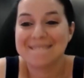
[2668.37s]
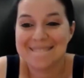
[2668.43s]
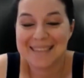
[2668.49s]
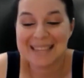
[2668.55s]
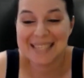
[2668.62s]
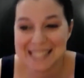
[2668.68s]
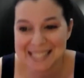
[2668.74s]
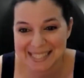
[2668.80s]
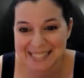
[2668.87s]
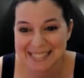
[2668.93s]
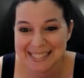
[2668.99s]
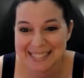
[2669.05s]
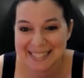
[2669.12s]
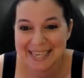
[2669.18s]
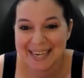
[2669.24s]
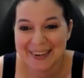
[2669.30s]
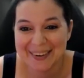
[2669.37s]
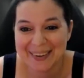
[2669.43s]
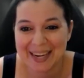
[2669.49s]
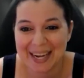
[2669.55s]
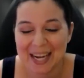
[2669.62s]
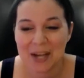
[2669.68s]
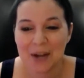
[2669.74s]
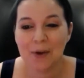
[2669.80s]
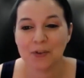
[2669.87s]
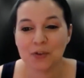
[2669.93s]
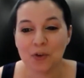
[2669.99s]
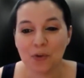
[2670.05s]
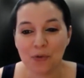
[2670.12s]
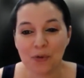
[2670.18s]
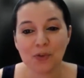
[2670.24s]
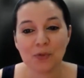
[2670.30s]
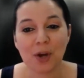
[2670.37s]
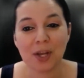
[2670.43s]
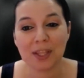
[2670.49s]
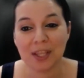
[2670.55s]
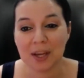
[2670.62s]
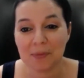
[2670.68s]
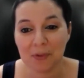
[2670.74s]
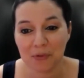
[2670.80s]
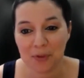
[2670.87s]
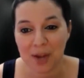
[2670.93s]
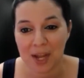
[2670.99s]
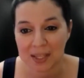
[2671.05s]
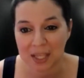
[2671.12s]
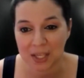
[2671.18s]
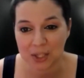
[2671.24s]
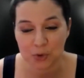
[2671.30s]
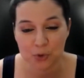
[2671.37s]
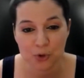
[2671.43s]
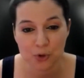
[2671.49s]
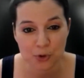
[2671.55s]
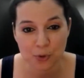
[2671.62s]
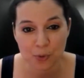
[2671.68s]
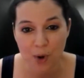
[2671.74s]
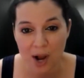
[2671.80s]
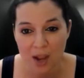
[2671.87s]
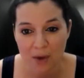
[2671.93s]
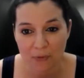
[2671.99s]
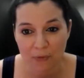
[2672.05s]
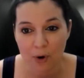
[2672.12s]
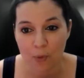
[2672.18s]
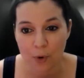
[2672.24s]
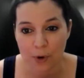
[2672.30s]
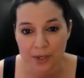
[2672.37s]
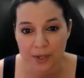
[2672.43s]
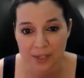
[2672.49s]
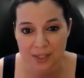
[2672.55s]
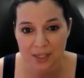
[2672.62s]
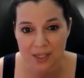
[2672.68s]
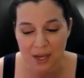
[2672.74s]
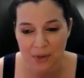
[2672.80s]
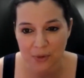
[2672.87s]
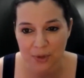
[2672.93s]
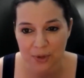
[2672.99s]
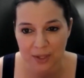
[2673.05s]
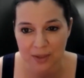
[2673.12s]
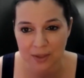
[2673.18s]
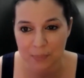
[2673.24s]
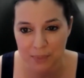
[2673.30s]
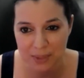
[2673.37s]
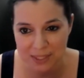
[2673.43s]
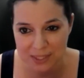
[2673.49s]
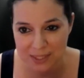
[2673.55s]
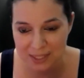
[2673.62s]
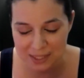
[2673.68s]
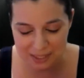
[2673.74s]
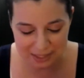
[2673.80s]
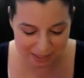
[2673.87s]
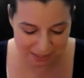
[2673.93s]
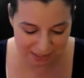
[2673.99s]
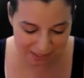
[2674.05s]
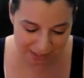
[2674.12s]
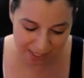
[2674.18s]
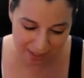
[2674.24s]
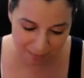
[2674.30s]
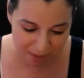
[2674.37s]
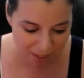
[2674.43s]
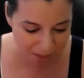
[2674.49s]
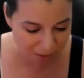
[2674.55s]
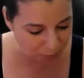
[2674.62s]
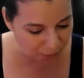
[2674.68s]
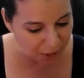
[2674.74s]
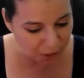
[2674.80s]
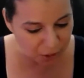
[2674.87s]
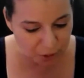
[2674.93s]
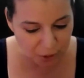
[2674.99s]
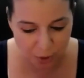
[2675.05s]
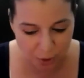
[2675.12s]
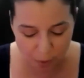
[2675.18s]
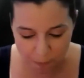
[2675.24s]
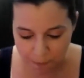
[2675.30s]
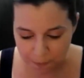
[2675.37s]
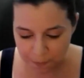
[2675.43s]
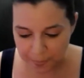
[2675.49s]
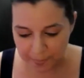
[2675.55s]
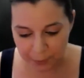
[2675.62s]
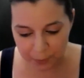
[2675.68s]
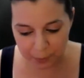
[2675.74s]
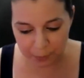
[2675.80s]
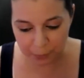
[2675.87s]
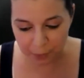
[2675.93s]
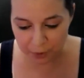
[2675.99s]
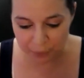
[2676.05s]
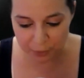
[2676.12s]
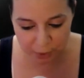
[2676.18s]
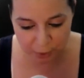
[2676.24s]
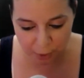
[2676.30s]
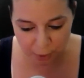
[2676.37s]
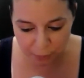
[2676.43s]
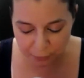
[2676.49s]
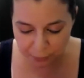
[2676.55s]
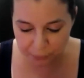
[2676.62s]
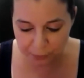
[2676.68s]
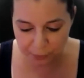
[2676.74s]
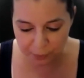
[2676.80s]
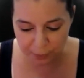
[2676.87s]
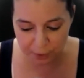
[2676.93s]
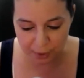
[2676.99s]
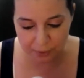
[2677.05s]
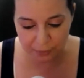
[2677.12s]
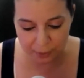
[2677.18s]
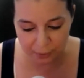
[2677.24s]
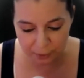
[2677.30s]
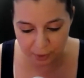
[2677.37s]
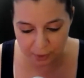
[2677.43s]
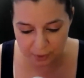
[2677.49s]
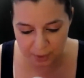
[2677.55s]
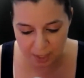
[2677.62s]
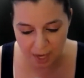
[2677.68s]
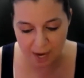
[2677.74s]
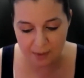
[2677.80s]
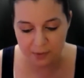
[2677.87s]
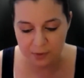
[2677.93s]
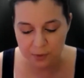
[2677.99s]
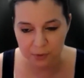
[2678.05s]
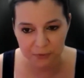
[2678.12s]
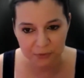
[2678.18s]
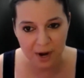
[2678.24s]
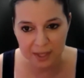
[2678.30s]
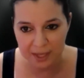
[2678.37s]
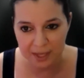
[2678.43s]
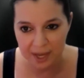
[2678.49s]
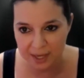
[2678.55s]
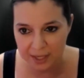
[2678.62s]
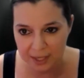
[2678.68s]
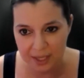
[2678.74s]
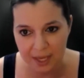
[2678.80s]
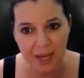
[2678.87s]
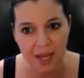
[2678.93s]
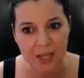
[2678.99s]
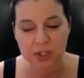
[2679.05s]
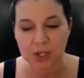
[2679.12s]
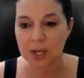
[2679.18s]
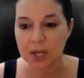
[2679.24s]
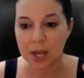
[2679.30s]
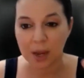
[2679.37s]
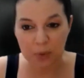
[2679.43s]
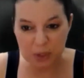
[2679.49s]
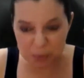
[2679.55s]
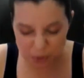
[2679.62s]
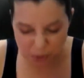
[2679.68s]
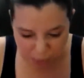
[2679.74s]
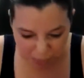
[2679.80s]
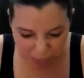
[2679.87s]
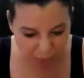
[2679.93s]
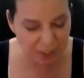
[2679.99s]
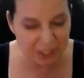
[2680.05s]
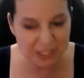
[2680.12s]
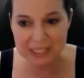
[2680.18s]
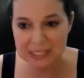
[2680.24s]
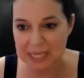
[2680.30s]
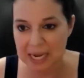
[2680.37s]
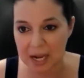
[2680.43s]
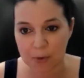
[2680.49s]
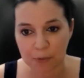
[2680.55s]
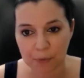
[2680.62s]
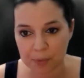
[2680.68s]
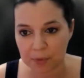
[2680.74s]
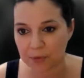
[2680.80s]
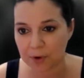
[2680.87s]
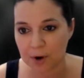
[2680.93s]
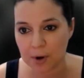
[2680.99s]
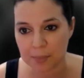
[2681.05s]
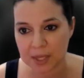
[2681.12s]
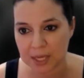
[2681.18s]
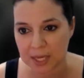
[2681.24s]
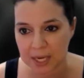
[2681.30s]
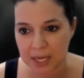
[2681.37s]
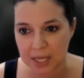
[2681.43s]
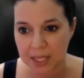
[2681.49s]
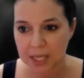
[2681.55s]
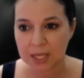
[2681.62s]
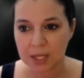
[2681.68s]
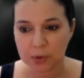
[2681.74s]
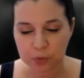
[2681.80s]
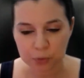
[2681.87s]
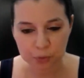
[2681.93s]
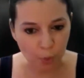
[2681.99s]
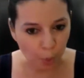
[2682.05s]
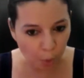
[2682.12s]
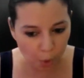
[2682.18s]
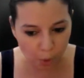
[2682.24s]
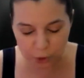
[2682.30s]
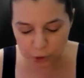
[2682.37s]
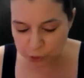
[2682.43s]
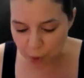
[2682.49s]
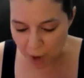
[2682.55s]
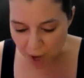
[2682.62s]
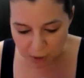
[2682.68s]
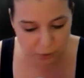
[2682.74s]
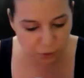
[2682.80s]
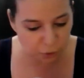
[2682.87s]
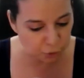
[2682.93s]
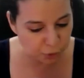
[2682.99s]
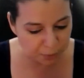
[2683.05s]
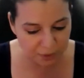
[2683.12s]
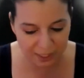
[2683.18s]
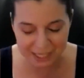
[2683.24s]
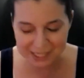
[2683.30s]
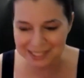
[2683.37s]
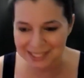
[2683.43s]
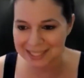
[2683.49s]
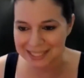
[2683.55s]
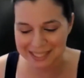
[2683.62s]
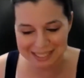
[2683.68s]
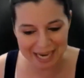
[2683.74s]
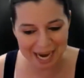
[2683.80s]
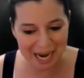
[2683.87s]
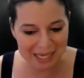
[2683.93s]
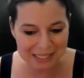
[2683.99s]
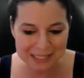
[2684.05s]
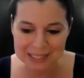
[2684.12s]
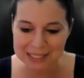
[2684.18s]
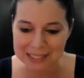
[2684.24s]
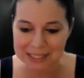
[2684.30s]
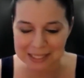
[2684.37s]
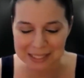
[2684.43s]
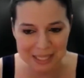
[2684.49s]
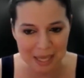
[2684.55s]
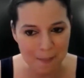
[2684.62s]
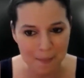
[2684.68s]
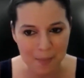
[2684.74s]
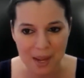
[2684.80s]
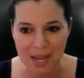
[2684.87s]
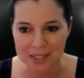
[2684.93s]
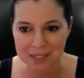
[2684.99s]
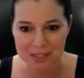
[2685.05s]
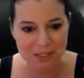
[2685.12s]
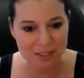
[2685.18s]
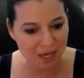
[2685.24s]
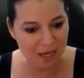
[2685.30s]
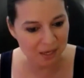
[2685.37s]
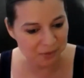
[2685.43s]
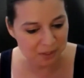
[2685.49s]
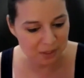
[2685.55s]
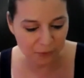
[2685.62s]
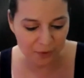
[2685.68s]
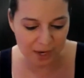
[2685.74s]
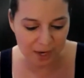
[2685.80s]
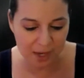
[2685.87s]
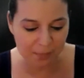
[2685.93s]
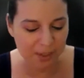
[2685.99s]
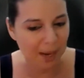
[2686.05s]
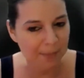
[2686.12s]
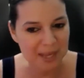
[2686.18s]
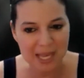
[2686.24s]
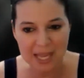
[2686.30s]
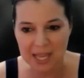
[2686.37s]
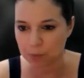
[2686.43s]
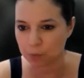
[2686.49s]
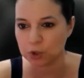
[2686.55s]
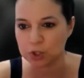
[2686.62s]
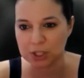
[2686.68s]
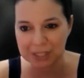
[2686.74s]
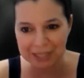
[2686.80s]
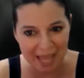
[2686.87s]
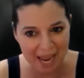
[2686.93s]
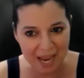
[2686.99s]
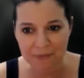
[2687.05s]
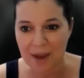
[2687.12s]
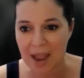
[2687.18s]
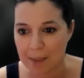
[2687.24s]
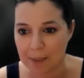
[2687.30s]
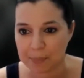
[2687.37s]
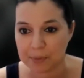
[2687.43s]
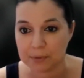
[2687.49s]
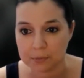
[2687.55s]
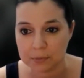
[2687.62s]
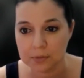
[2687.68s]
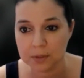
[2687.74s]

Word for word: This is good. Okay. So first of all, I love the fact that you and your wife are working together in the business. This is like me and Rich, you know. We were boyfriend and girlfriend for a very, very long time until we finally got engaged. We were building this out from the very beginning through all the trials and tribulations and challenges and setbacks and deaths in the family. I mean, it was life happened,